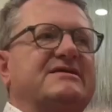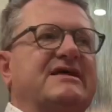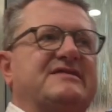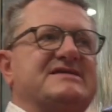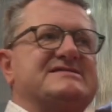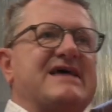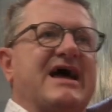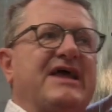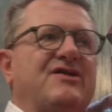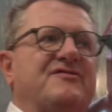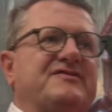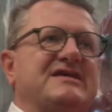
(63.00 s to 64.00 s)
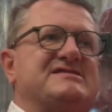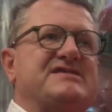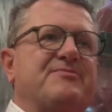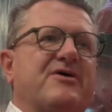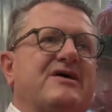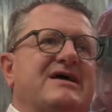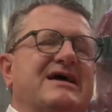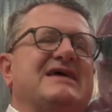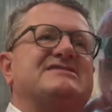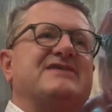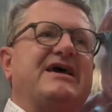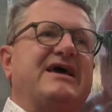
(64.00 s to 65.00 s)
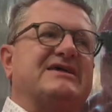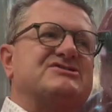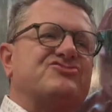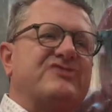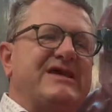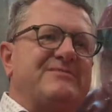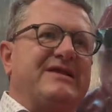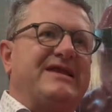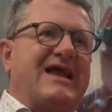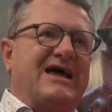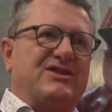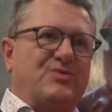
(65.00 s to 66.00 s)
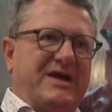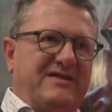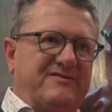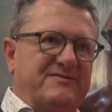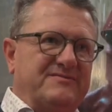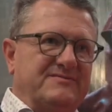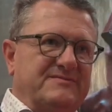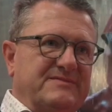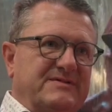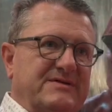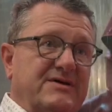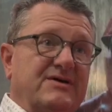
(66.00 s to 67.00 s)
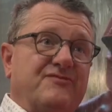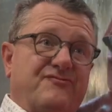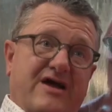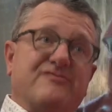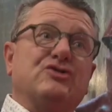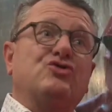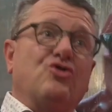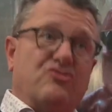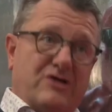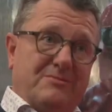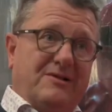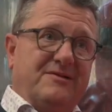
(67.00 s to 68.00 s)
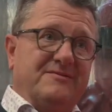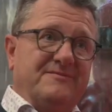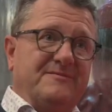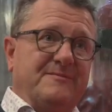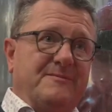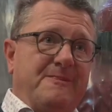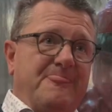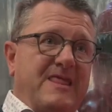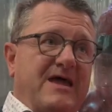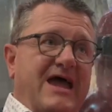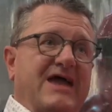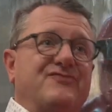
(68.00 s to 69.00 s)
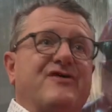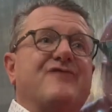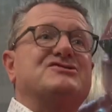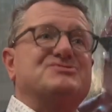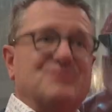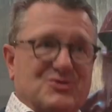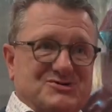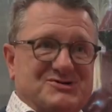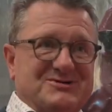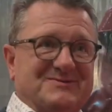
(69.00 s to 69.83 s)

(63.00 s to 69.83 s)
The design of this zipper is extremely lightweight, very durable, and very smooth.